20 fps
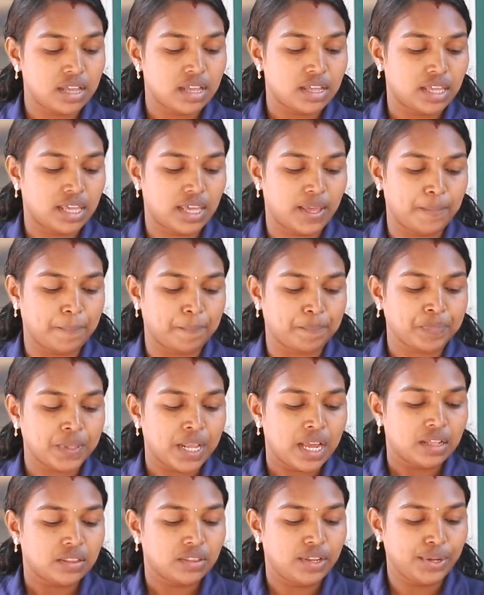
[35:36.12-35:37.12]
him.
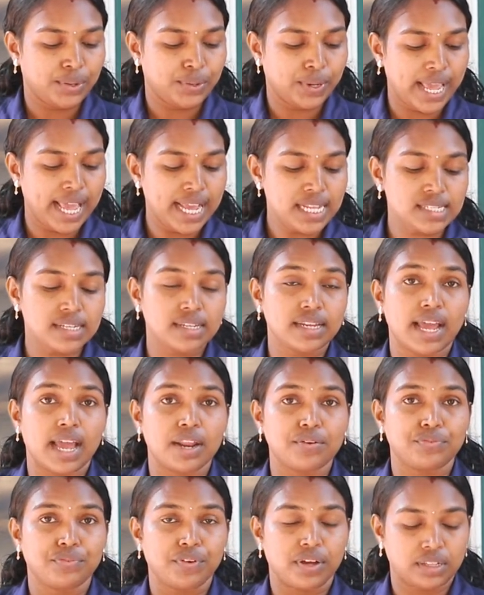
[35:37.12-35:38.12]
The great
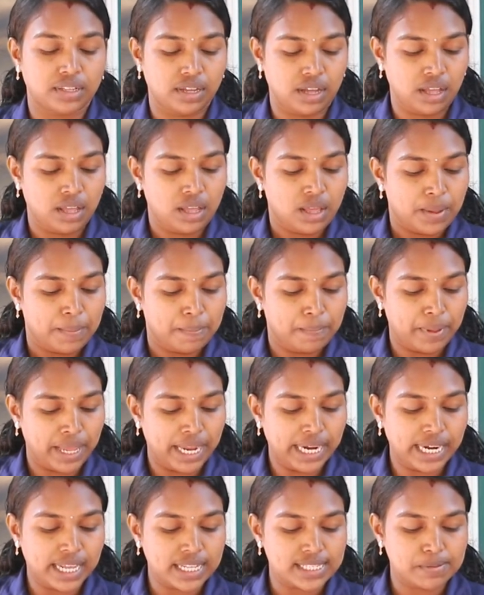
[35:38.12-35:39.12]
grandfather
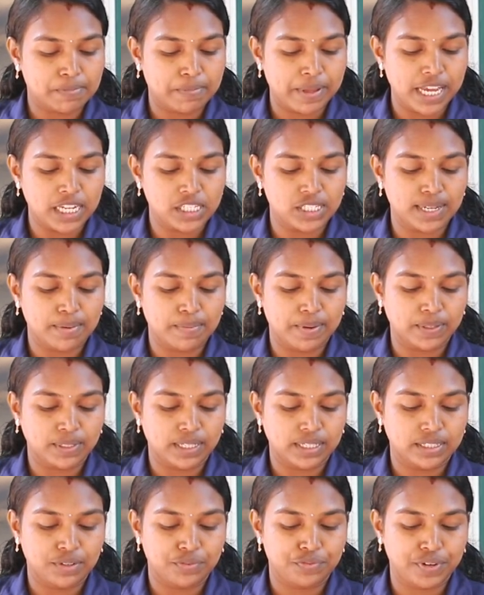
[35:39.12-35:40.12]
made a speech
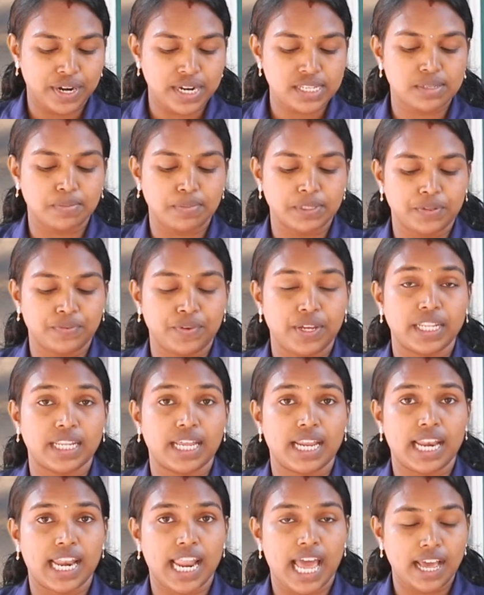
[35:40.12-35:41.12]
about the difference between
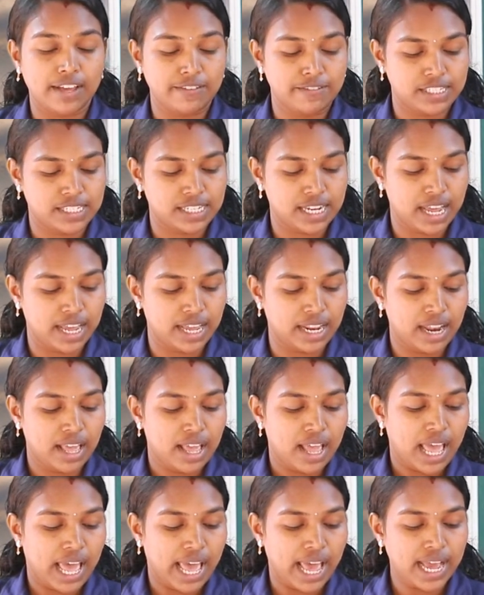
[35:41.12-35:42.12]
the lifestyle
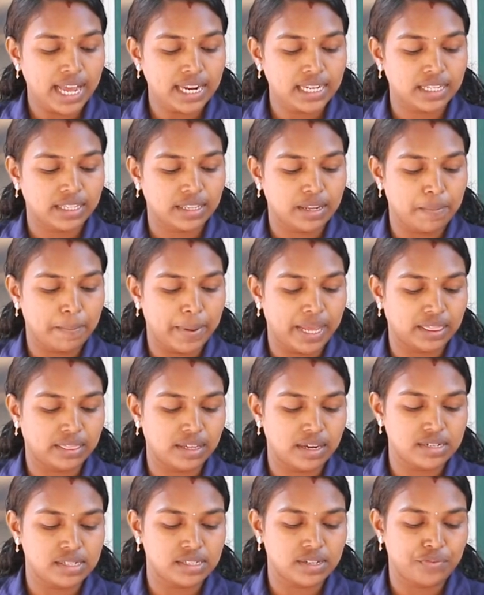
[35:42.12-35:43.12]
and the
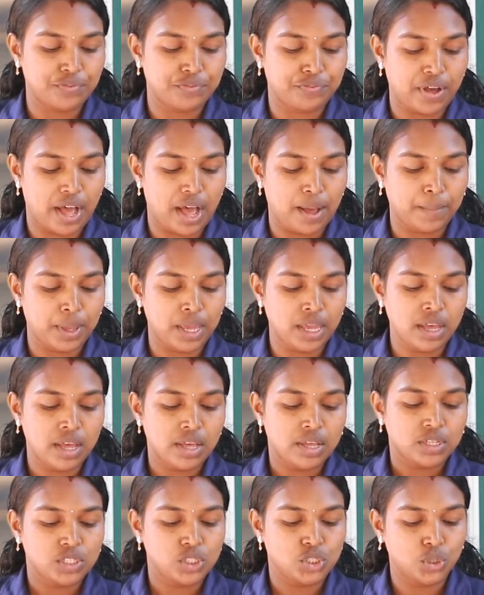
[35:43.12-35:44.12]
methods of farming
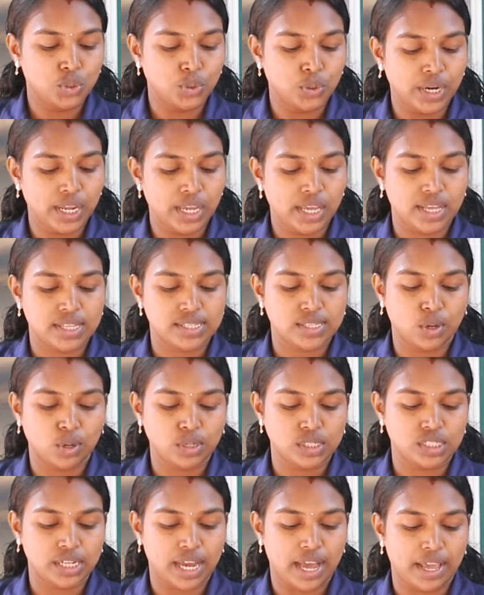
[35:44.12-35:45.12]
during his
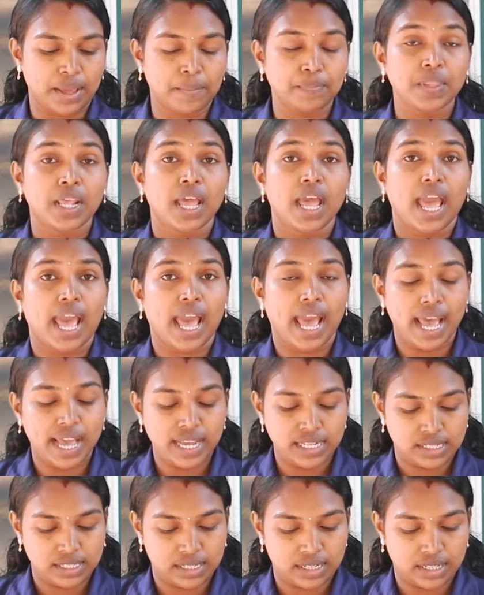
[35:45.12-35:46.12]
own time
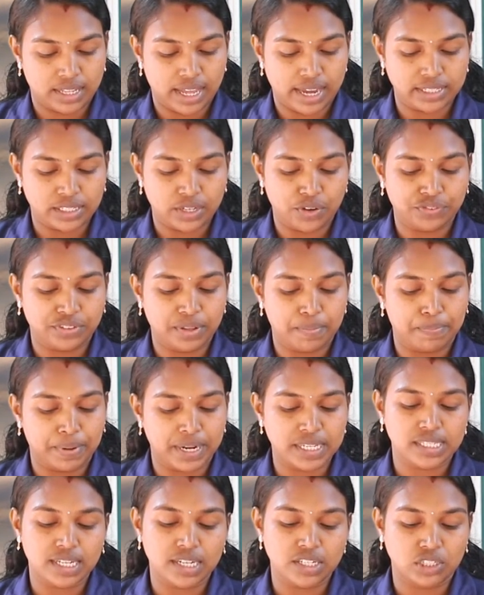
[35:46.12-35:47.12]
and that of the
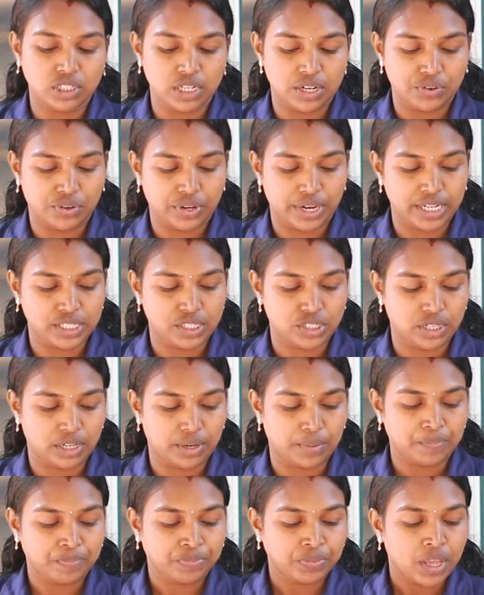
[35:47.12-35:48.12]
present
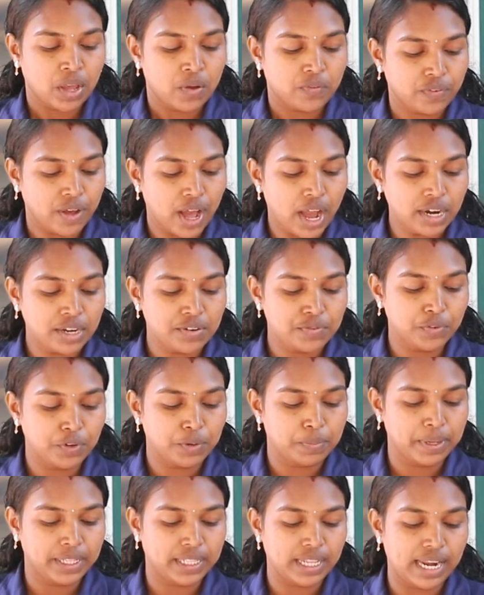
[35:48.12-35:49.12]
generation. What
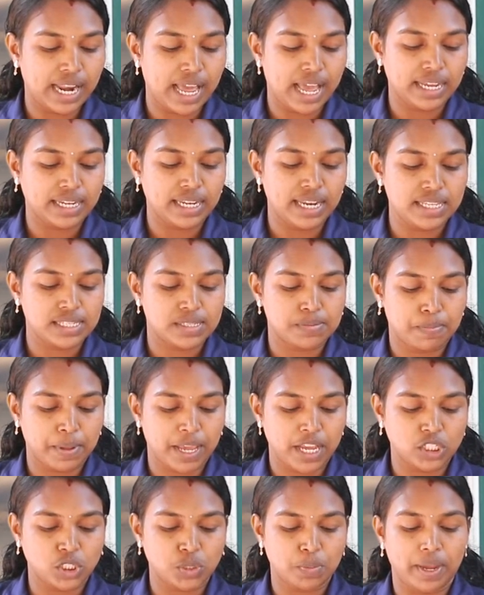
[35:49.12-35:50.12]
would be the likely
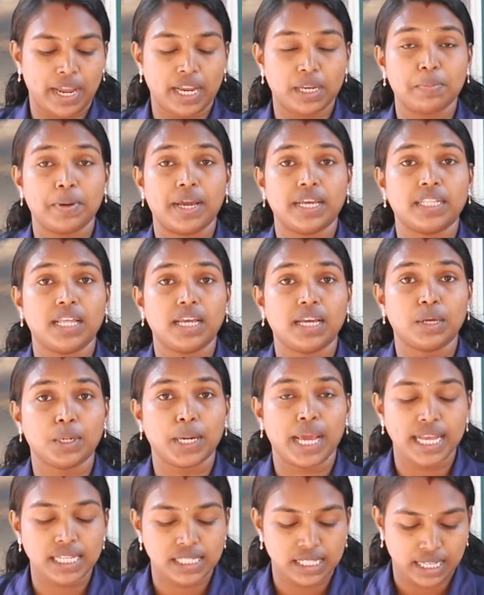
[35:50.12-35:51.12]
speech made by the
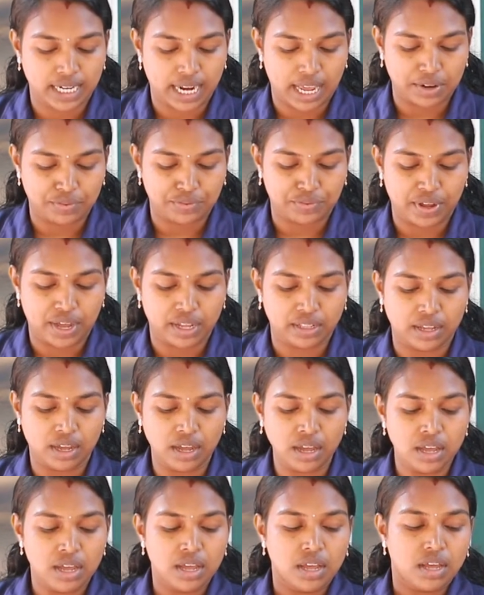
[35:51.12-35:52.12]
great
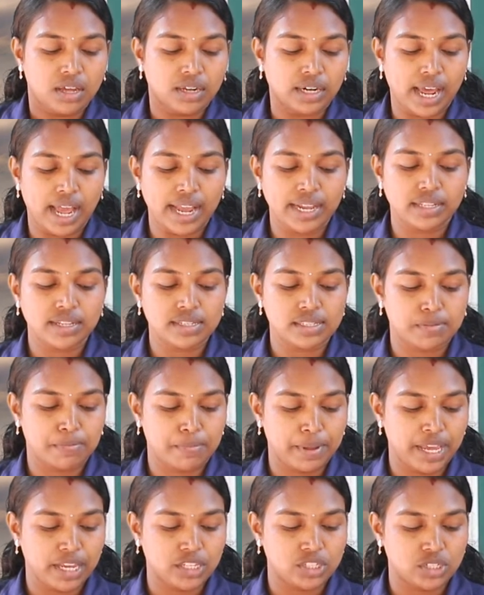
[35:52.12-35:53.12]
grandfather? Write the
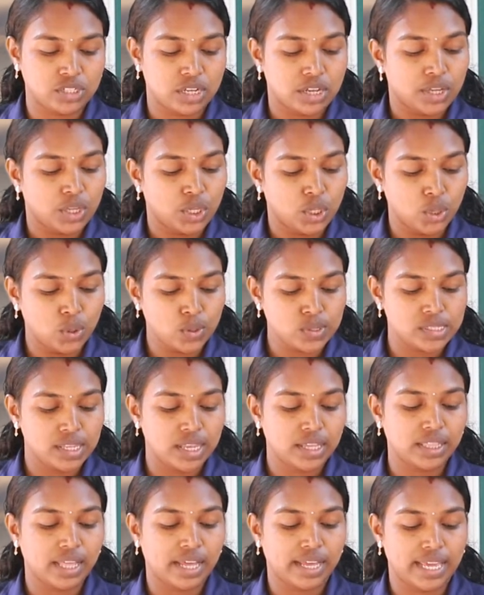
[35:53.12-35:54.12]
speech
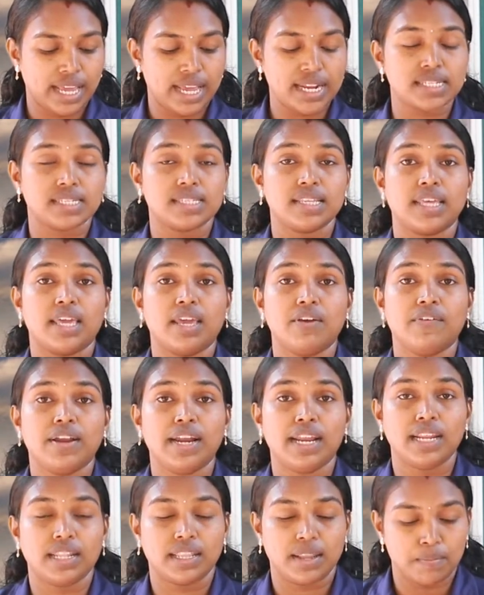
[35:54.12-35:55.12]
using the hints
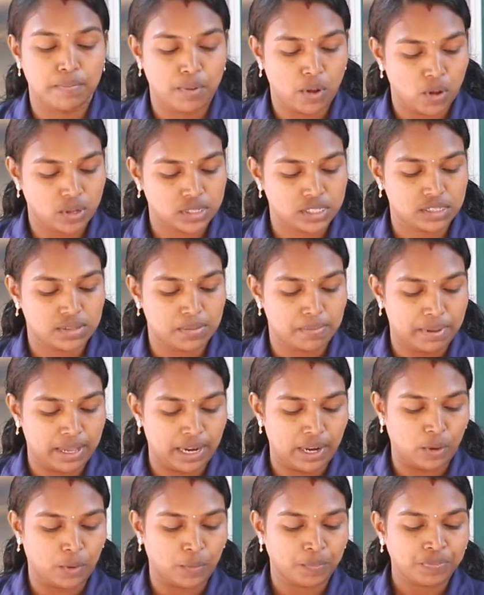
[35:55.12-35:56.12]
given in the box
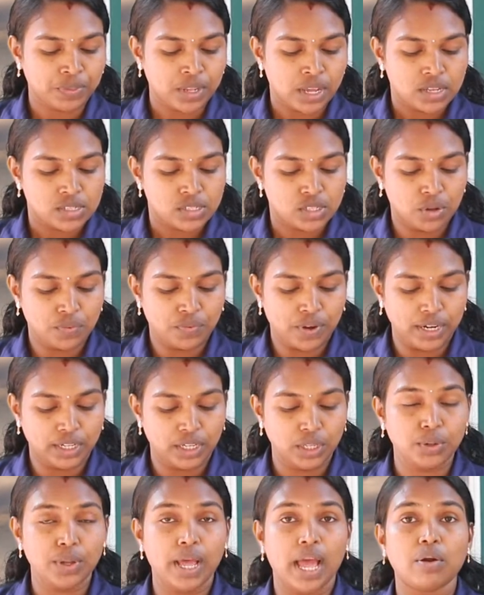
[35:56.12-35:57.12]
below. So,
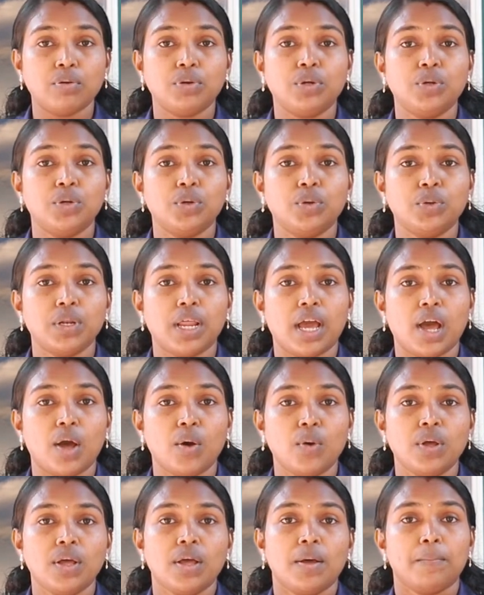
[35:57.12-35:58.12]
what you have to do
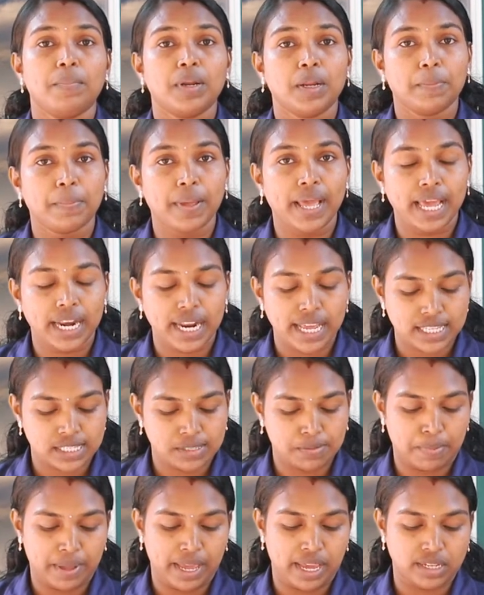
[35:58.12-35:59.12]
now? Prepare a
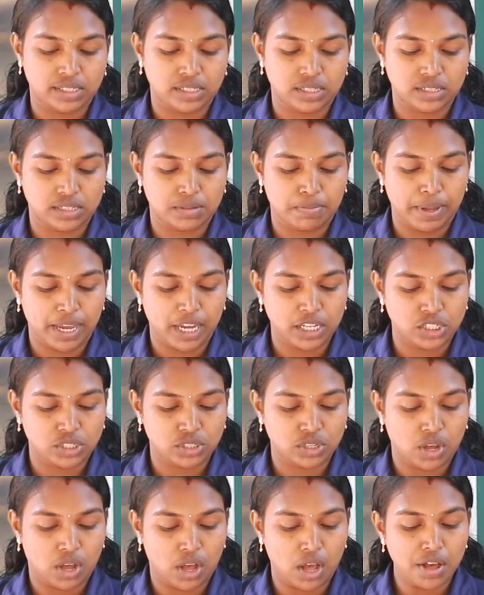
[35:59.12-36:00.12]

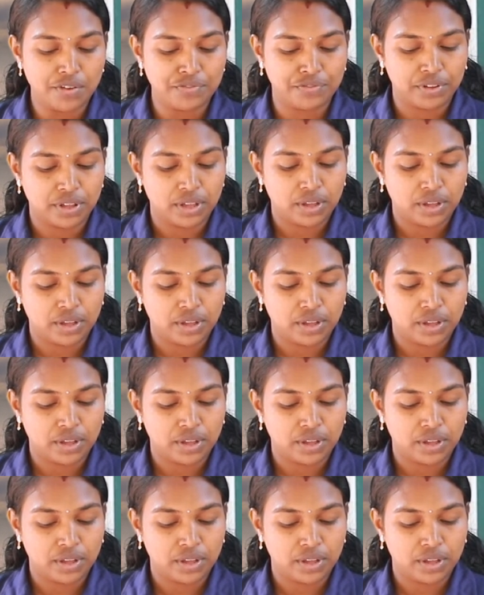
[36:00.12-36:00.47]
speech of